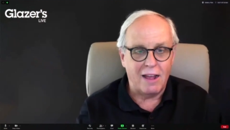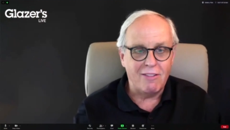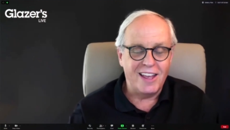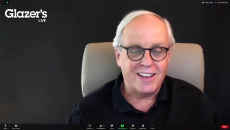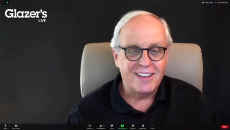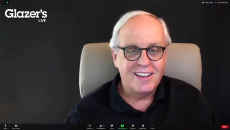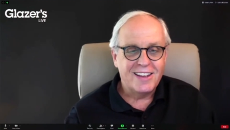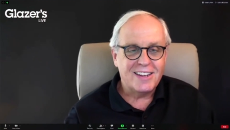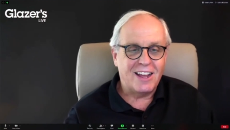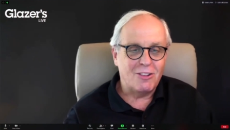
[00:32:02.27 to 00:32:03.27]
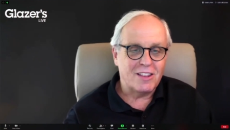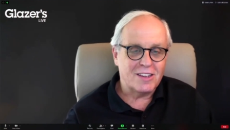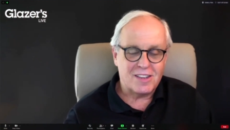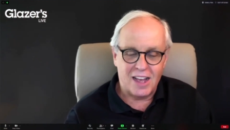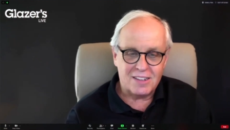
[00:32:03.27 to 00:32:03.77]
I like not only the
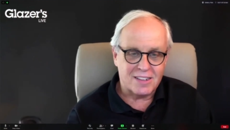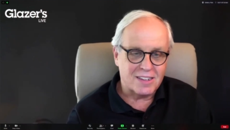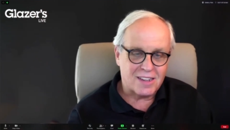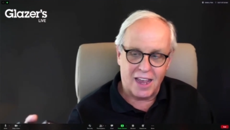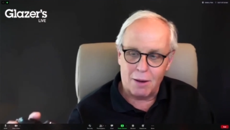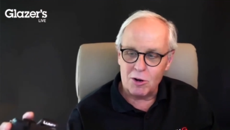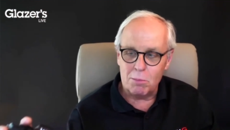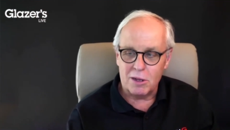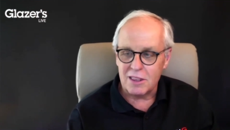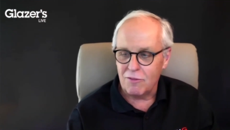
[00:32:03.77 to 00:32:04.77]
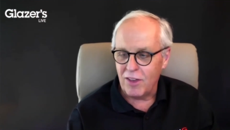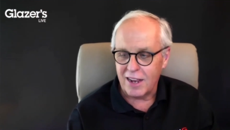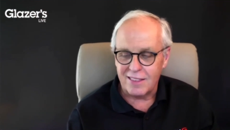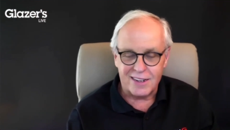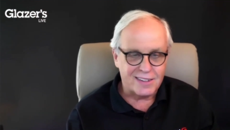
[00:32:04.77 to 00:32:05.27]
size of this camera, but the
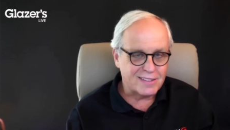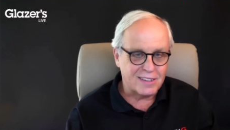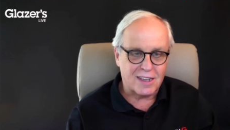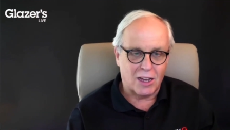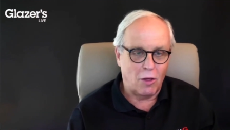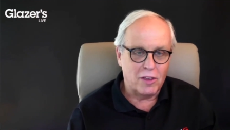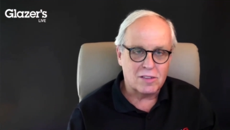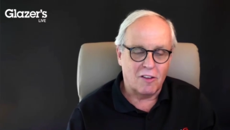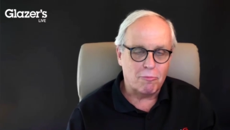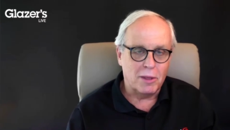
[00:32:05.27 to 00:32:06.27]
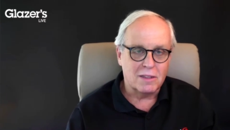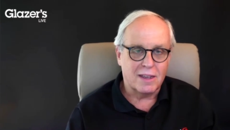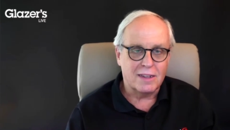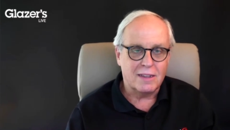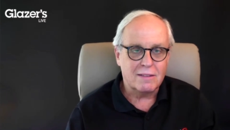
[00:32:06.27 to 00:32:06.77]
fact that it's just got all this stuff built
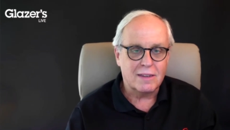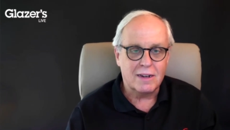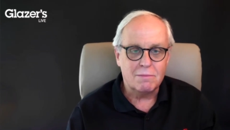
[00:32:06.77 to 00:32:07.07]
in. You know?